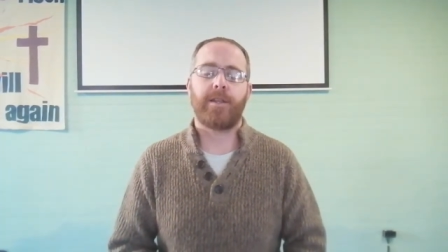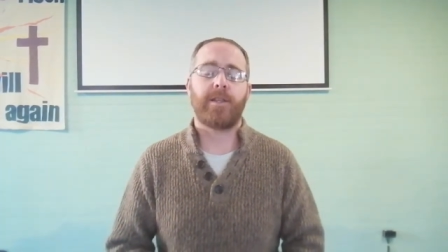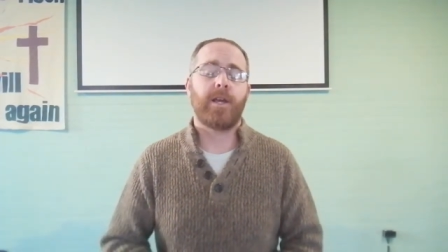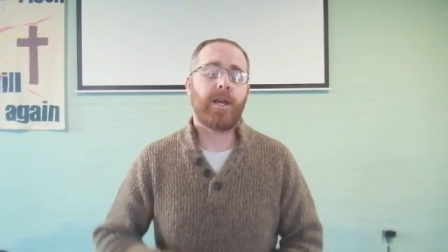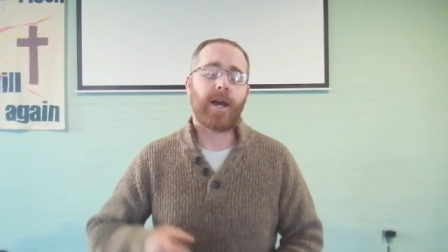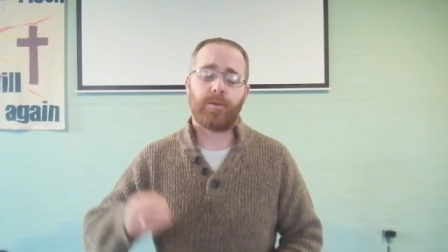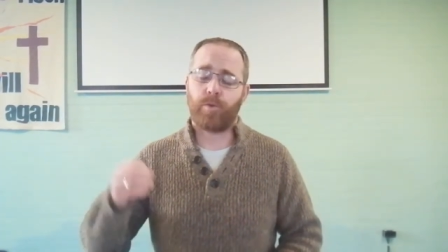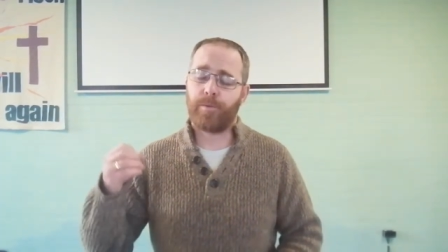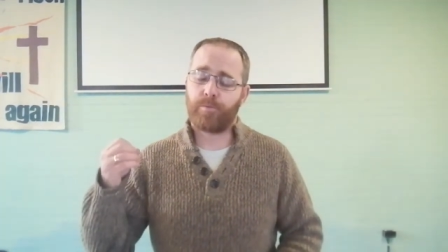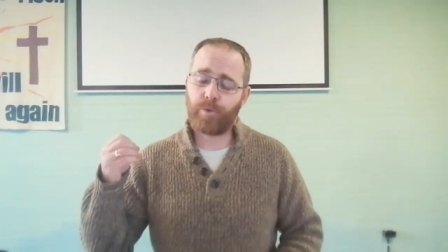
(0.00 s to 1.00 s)
And, and
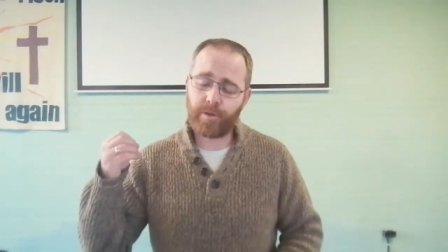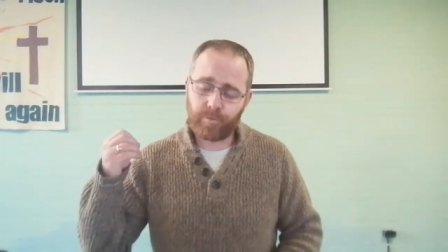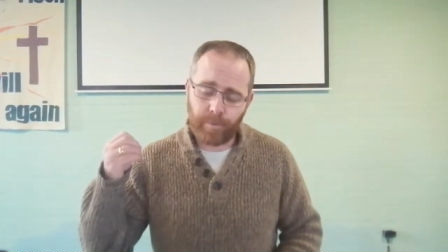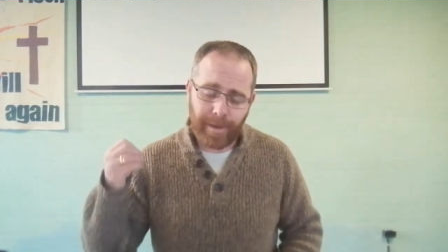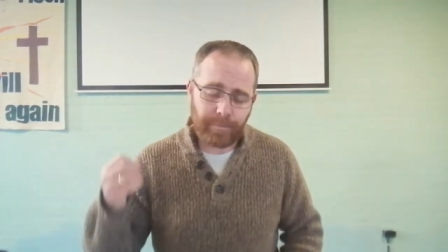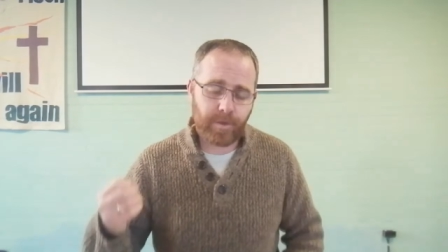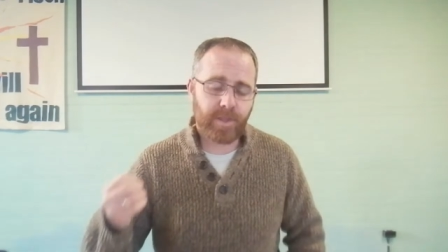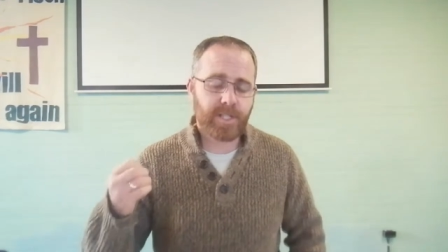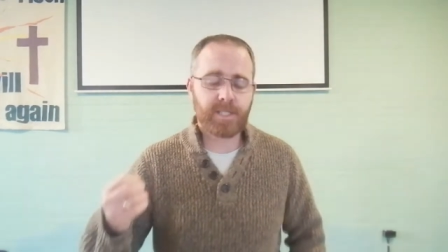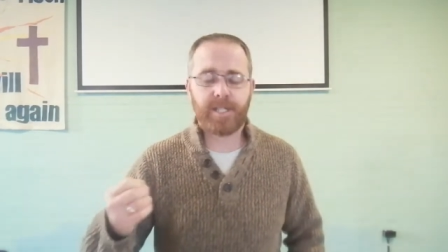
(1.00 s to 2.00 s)
we we remember
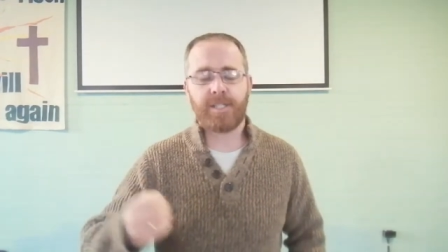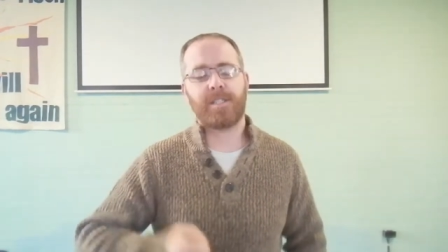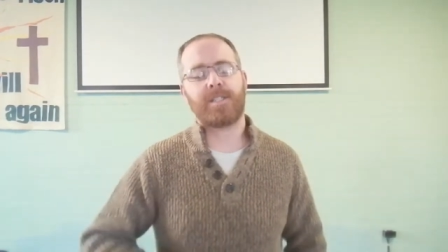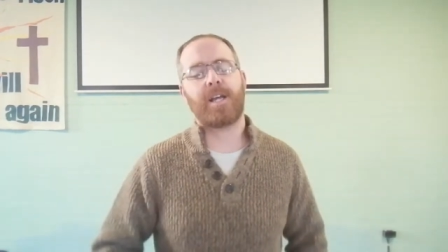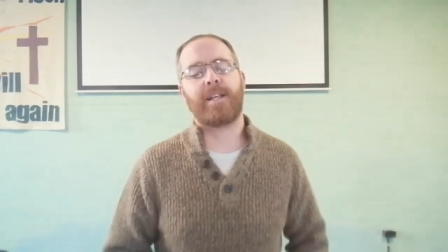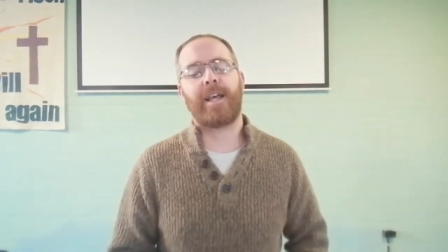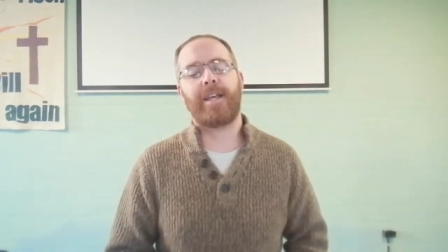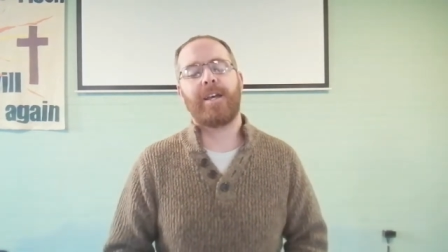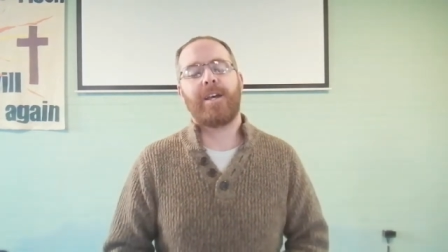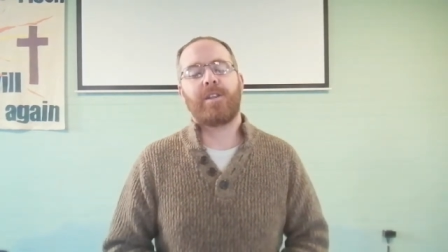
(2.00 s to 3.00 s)
this Easter
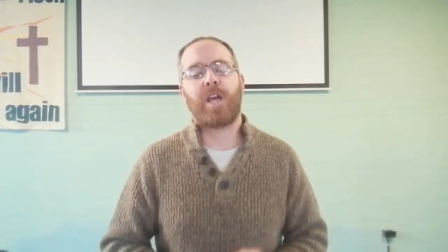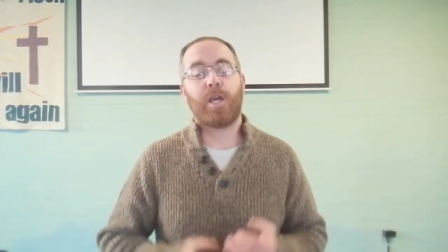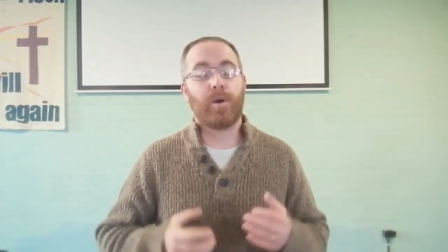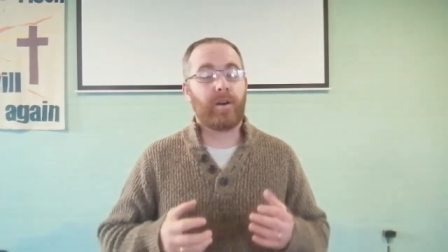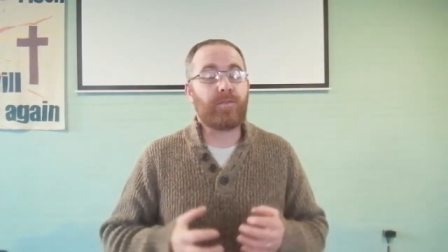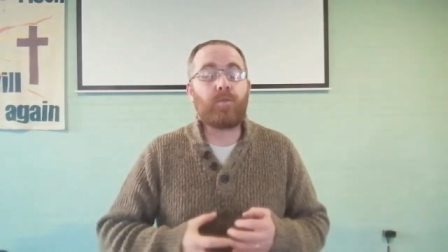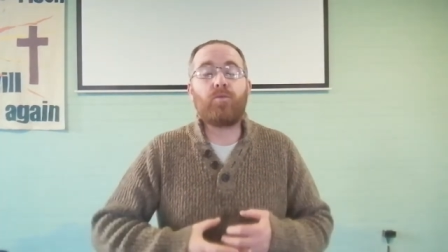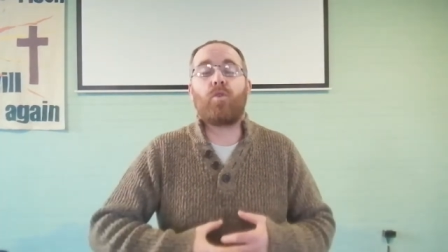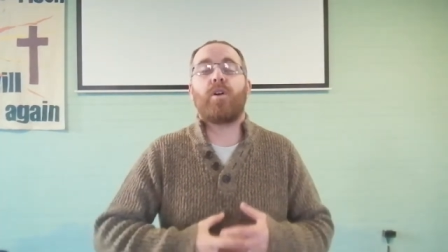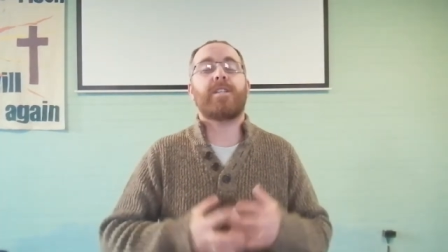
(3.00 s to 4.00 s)
Sunday that you have
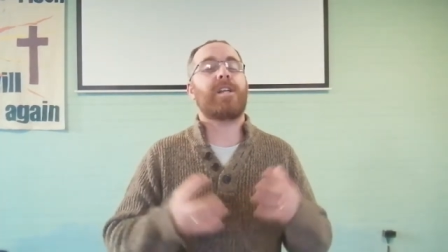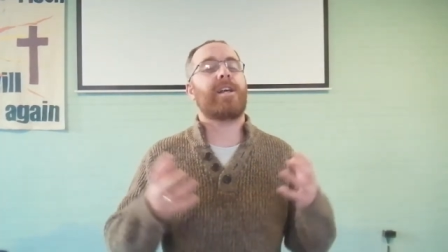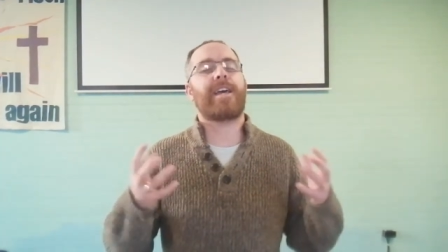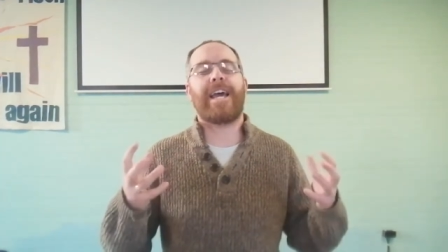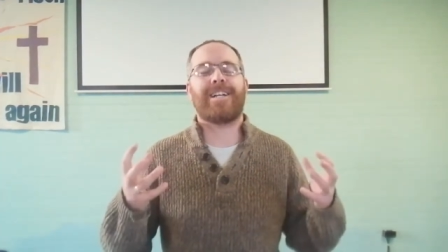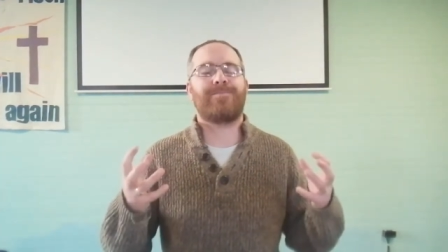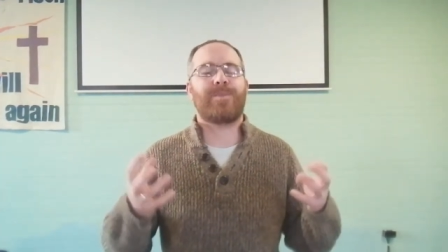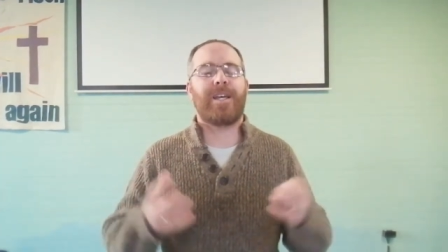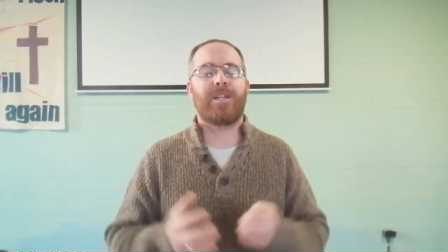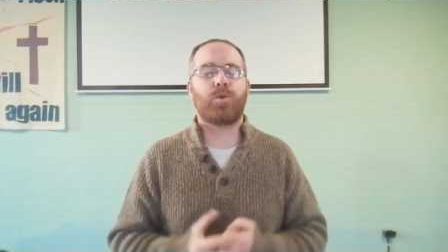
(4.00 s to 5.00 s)
risen again
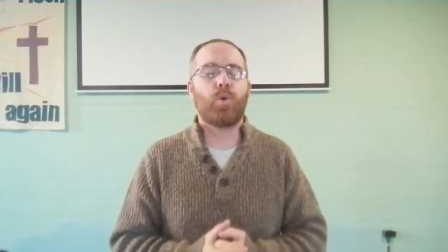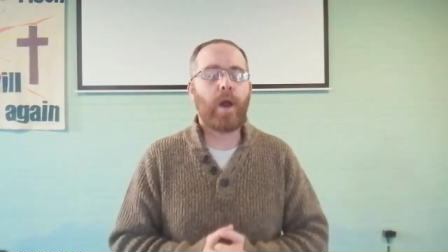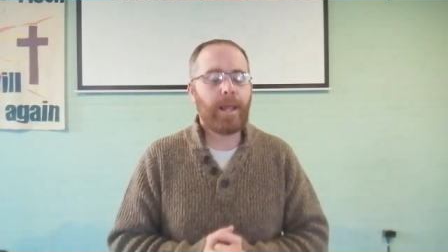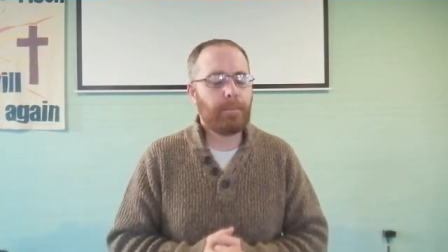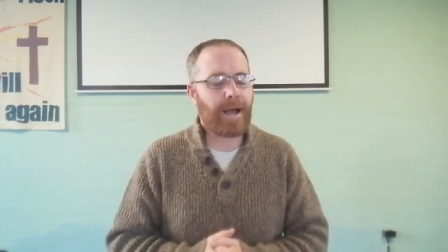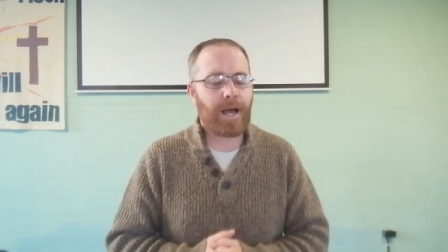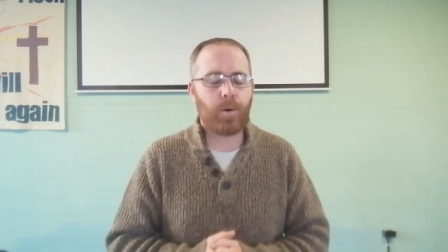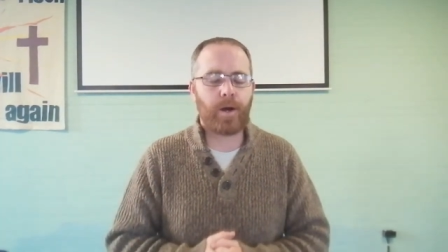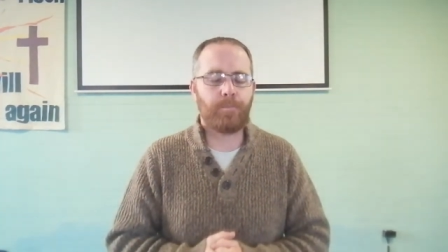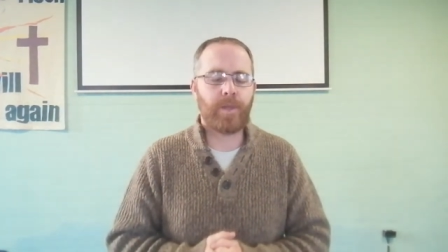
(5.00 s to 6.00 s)
in great
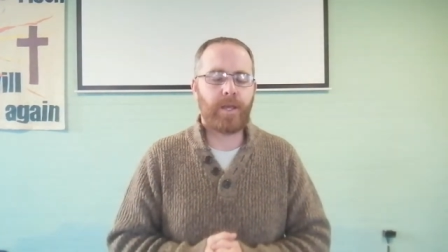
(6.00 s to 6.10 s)
power